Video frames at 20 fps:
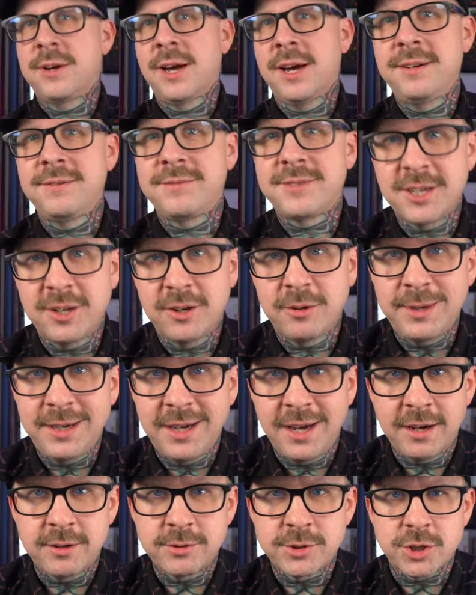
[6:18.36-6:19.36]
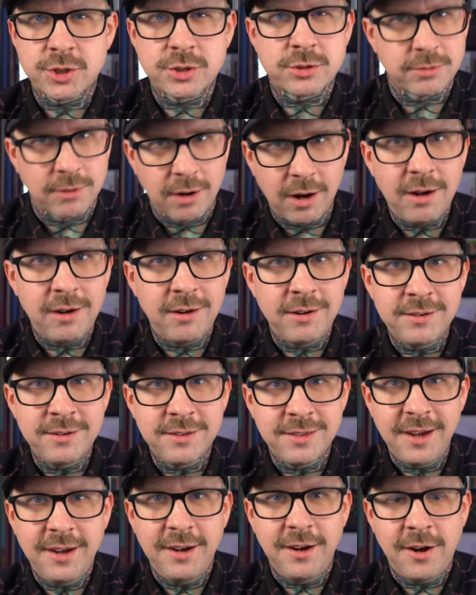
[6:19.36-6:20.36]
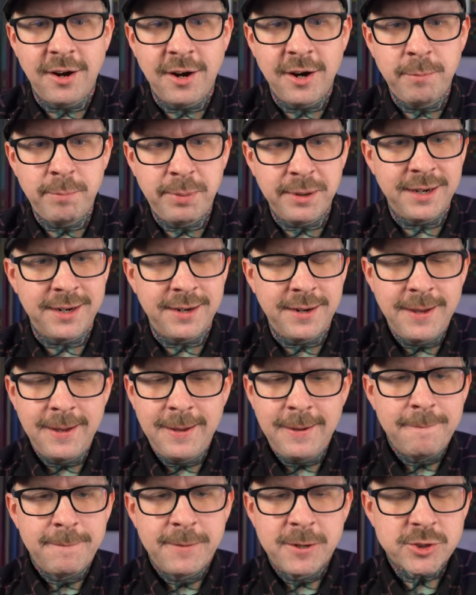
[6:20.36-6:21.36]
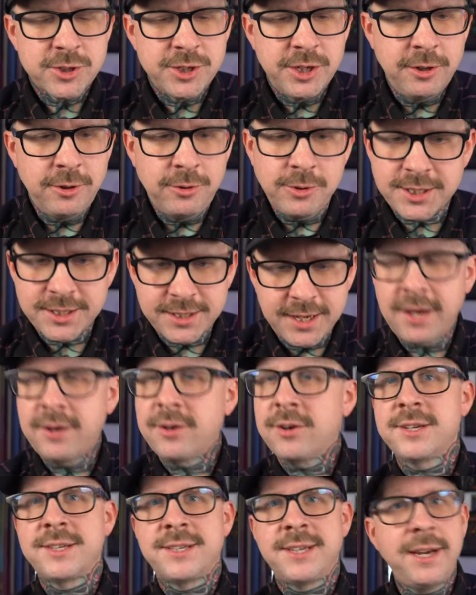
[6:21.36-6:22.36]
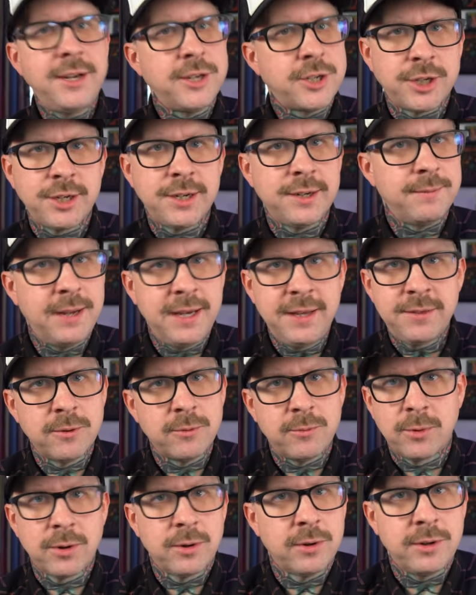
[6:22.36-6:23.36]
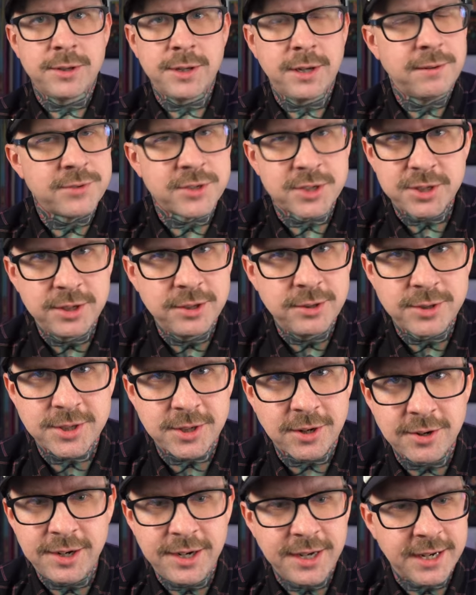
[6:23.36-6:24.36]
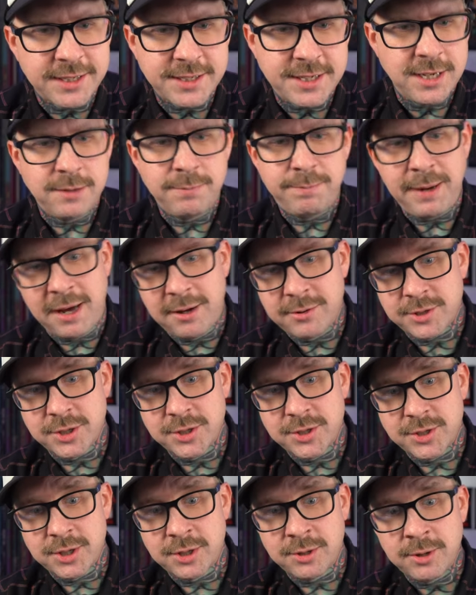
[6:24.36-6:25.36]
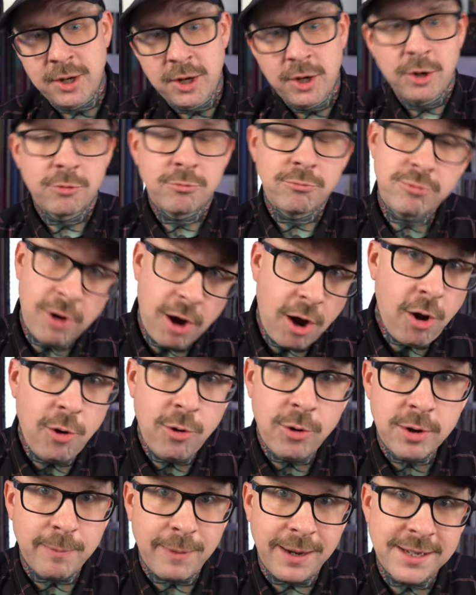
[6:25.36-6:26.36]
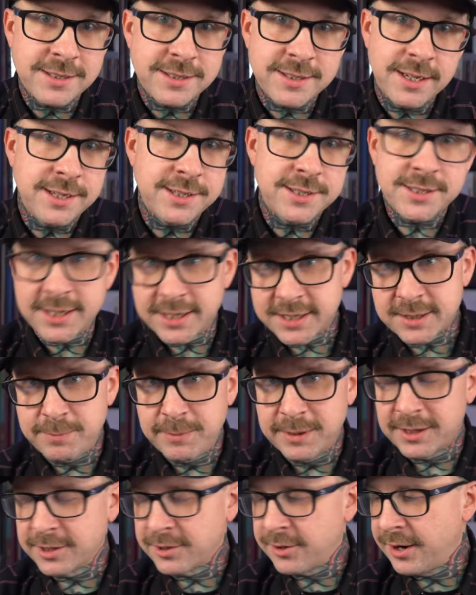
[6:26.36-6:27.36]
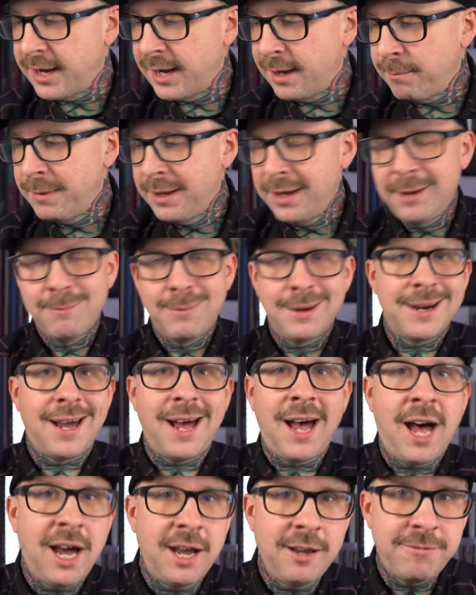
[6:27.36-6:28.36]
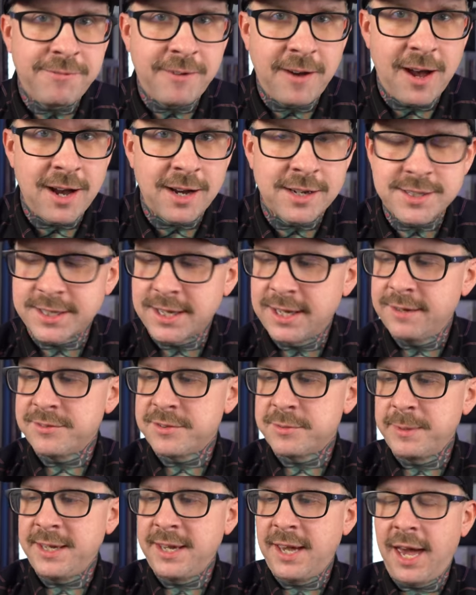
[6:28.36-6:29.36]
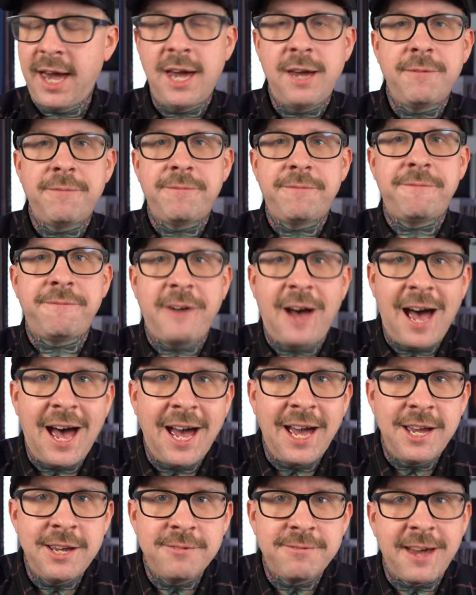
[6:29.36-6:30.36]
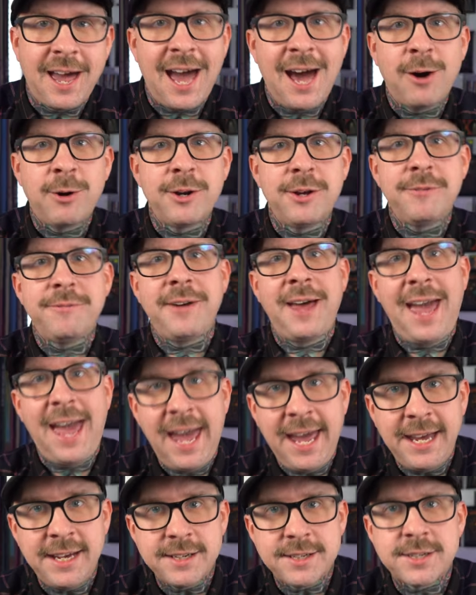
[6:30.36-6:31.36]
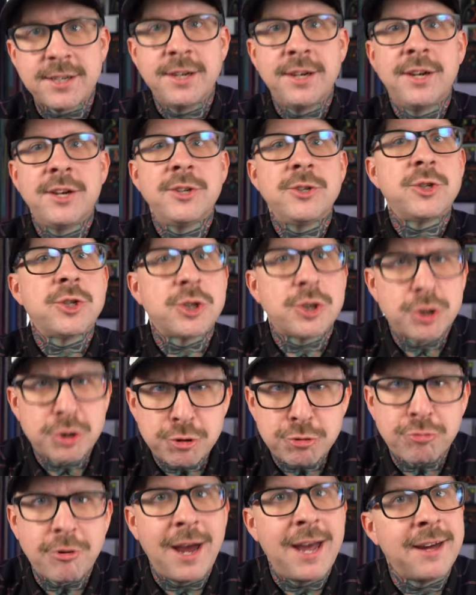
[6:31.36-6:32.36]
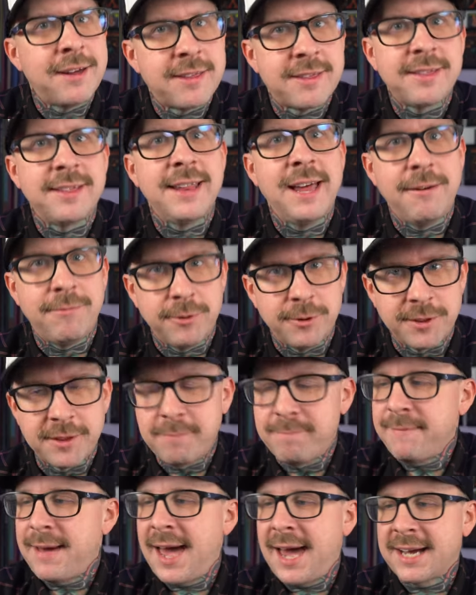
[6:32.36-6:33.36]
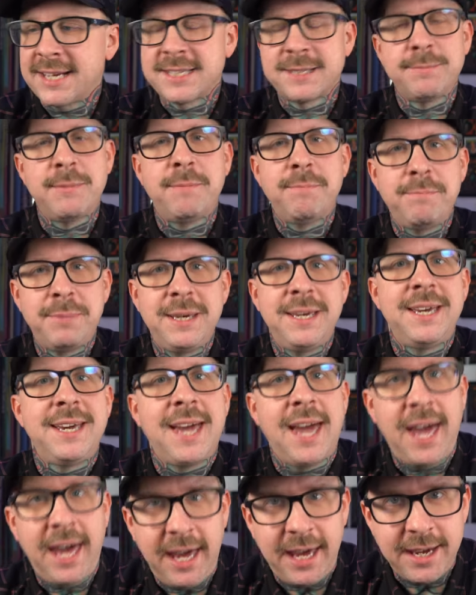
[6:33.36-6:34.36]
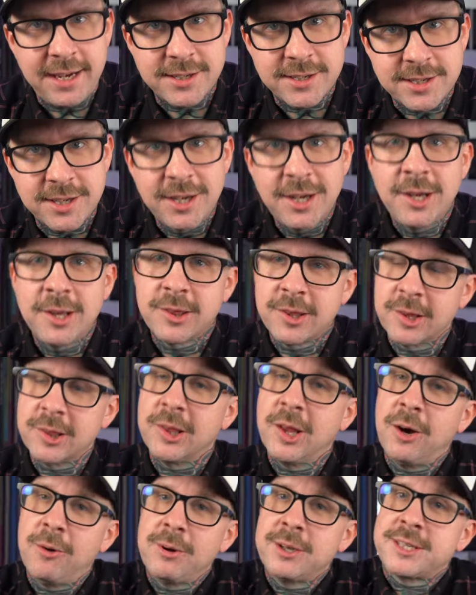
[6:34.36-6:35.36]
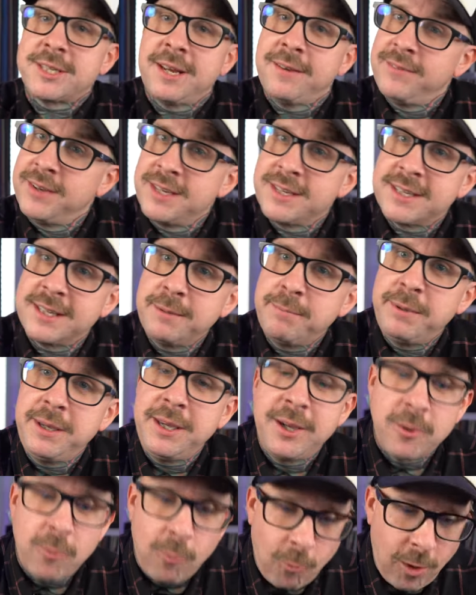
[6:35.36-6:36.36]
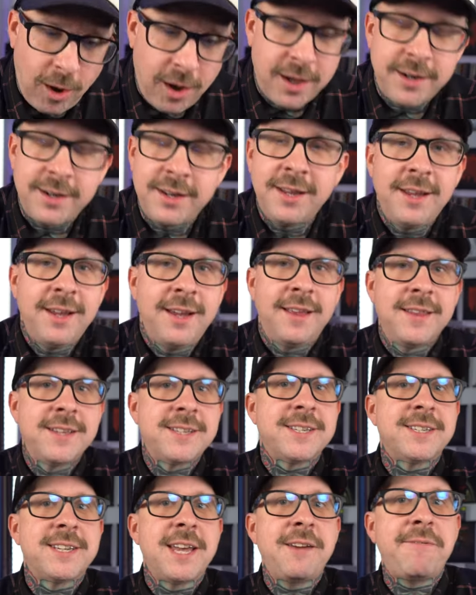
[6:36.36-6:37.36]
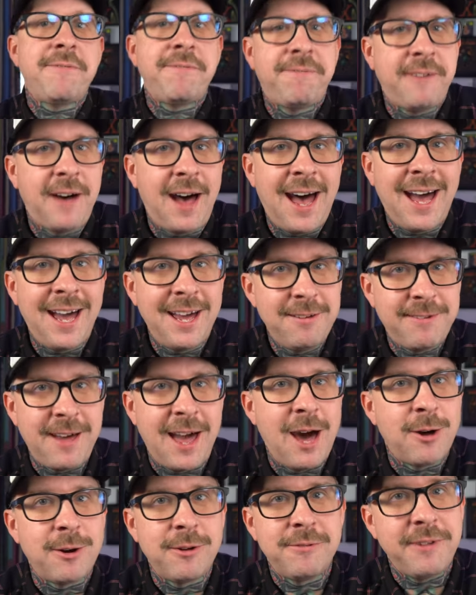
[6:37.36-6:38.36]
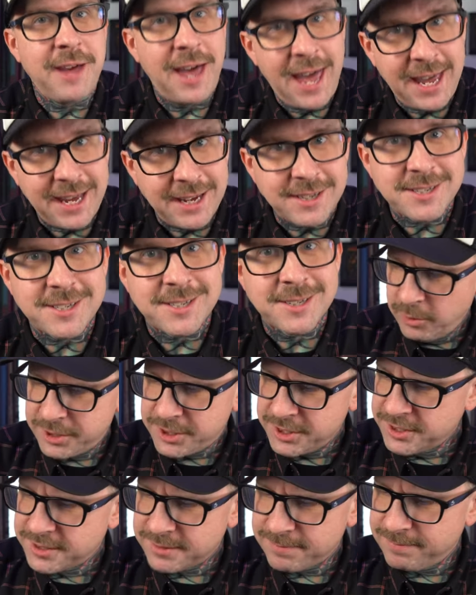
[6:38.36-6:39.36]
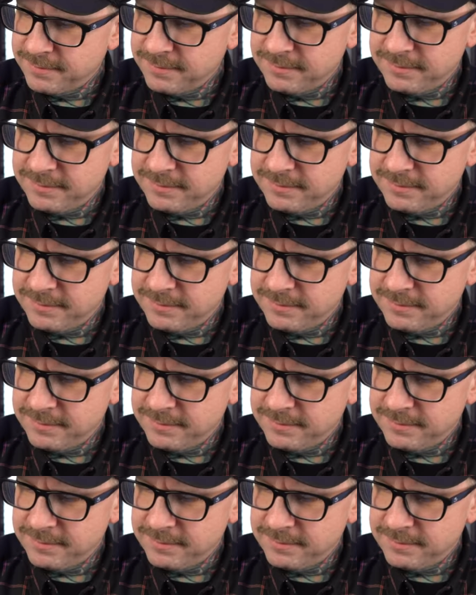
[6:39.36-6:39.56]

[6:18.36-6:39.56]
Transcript: kind of tell me how strong they are, but there's no standardization in the world of snus or nicotine pouches. So Rogue might say six milligram, but iFox gives me a five out of eight strength level, the maximum being eight, the lowest obviously being one. This is a five out of eight, which is,